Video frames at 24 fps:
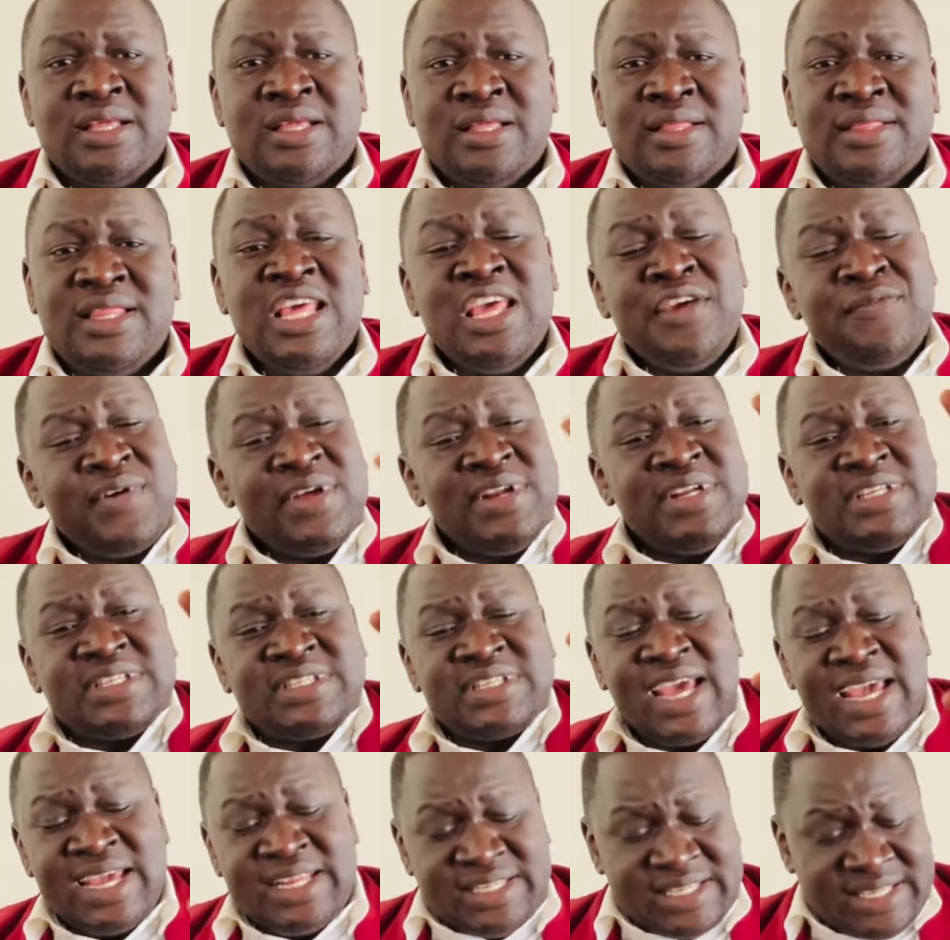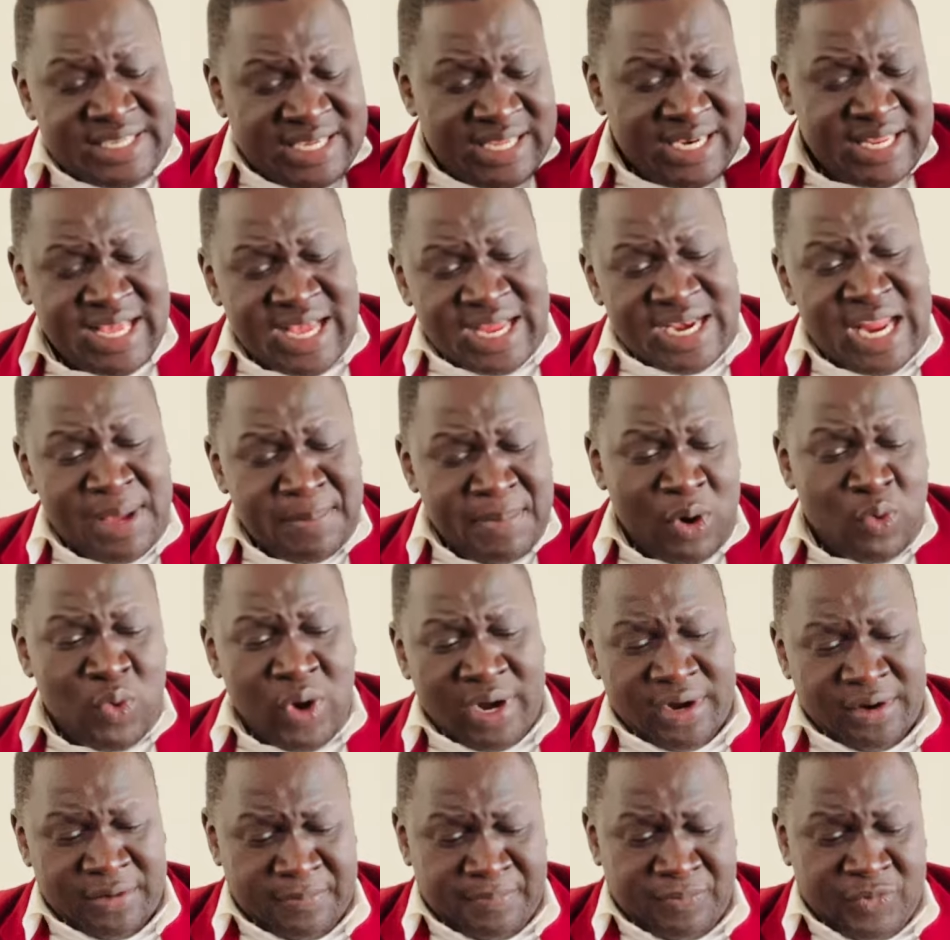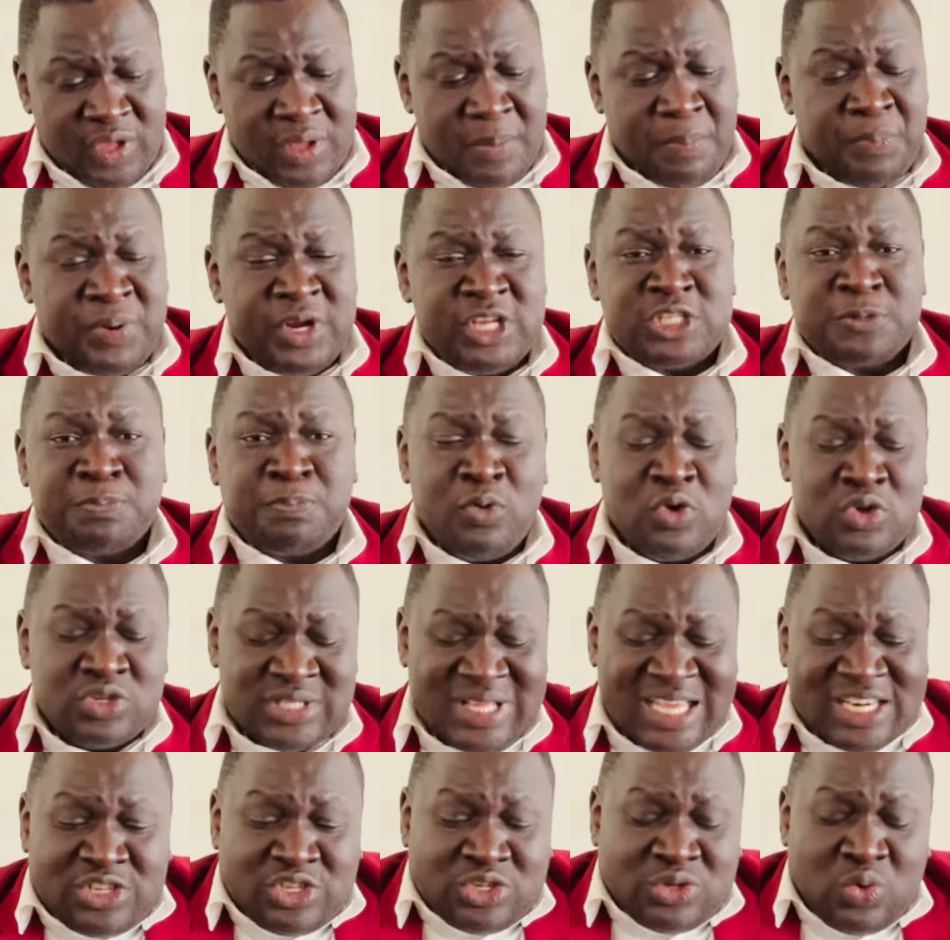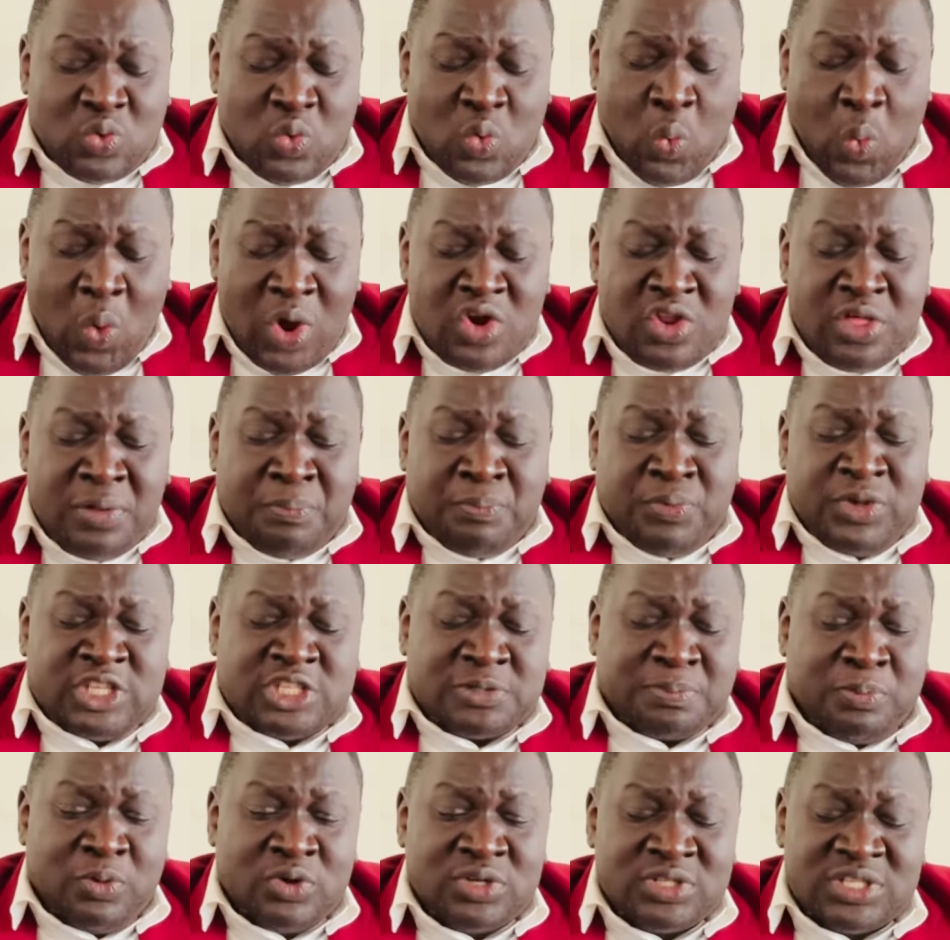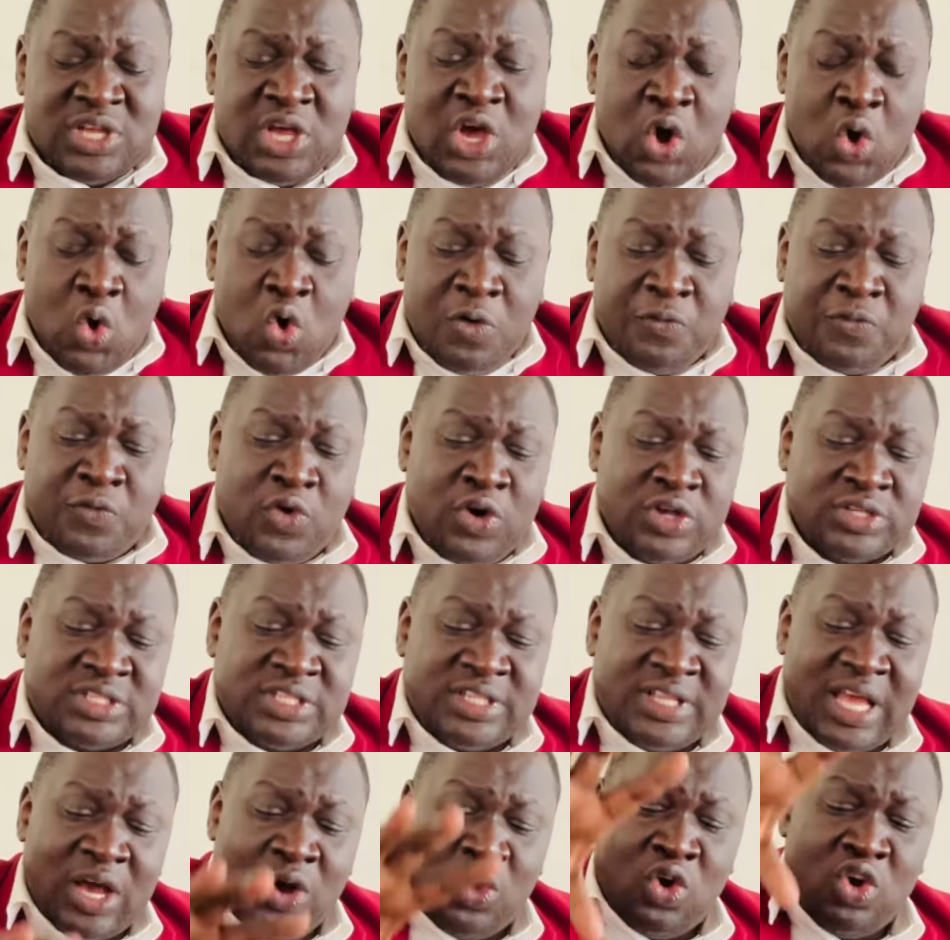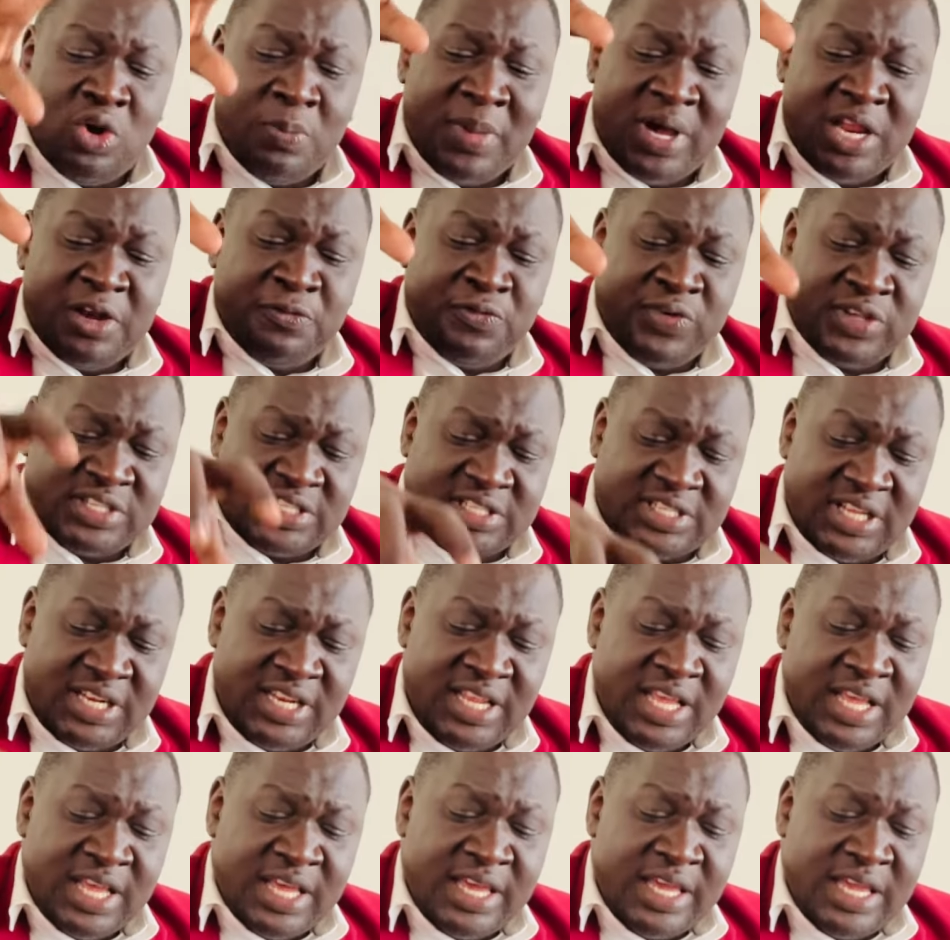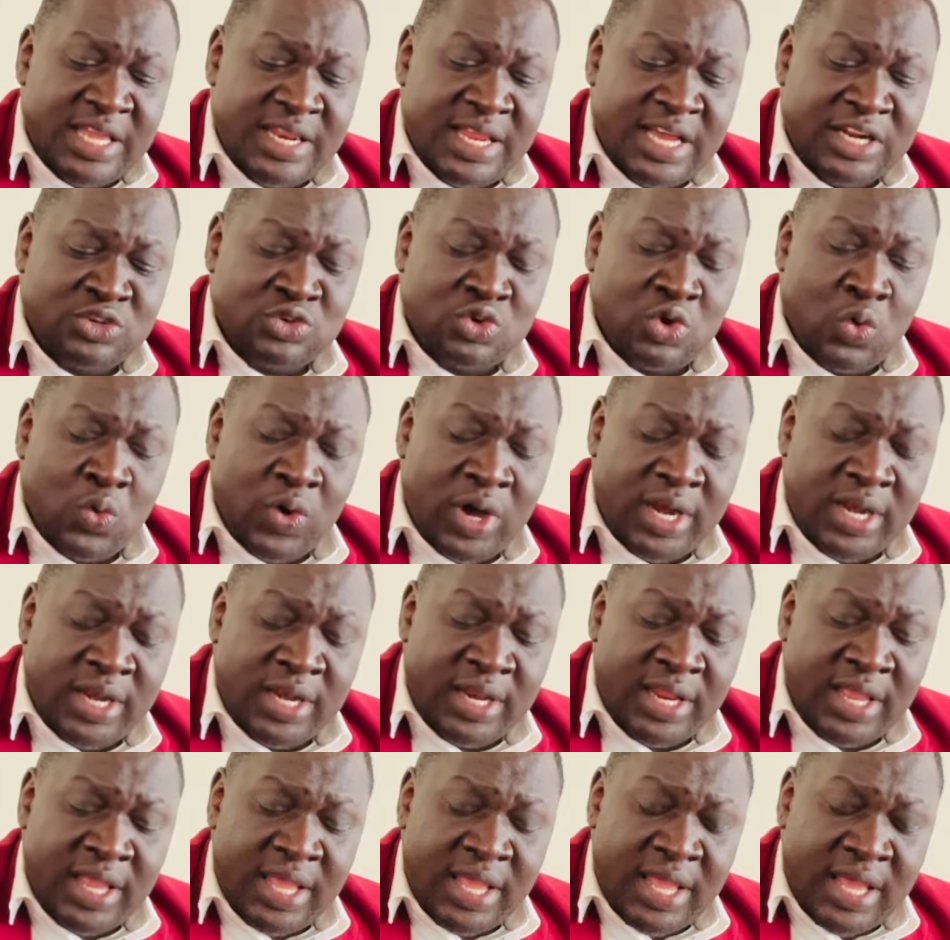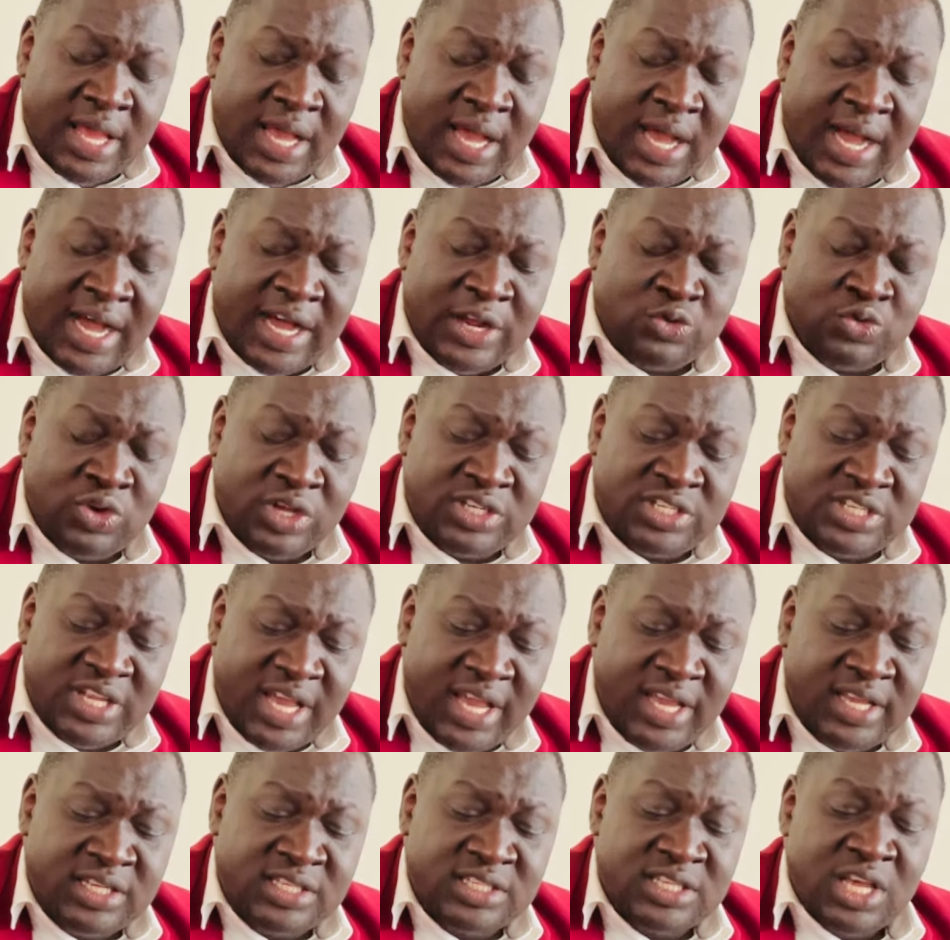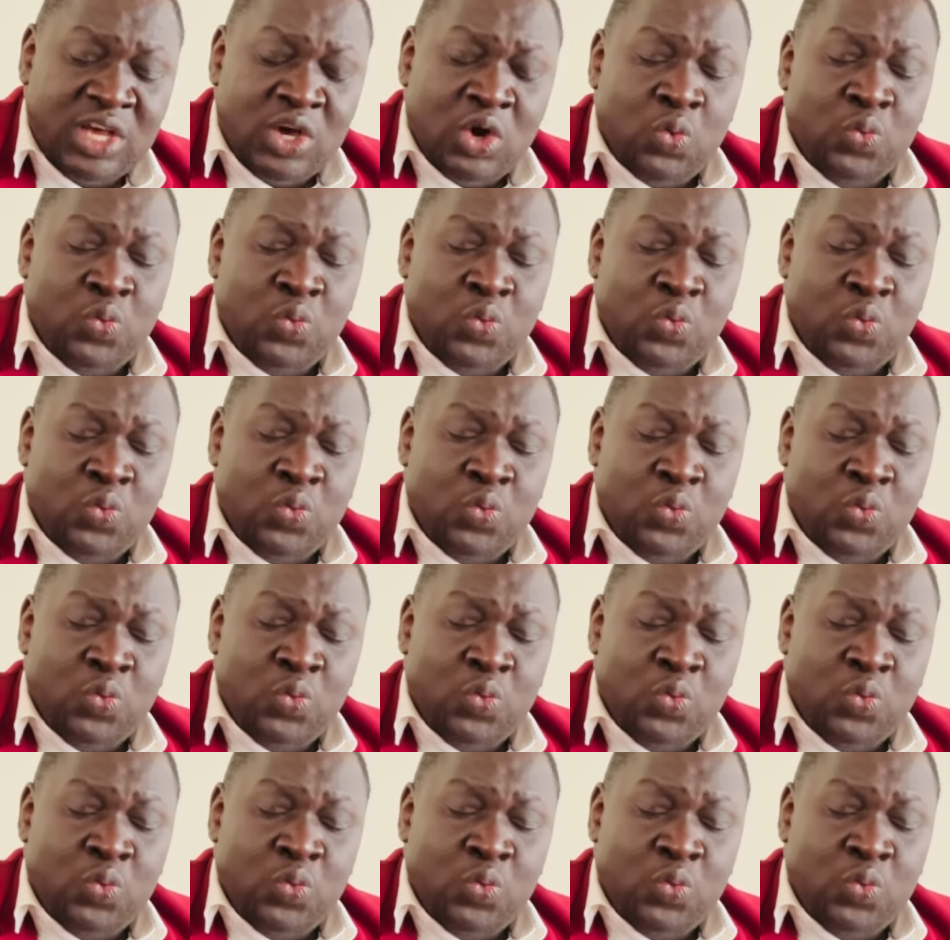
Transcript: They even cite clear, number one, principles that, one of the principles, of course, they are all manifested in Article 128.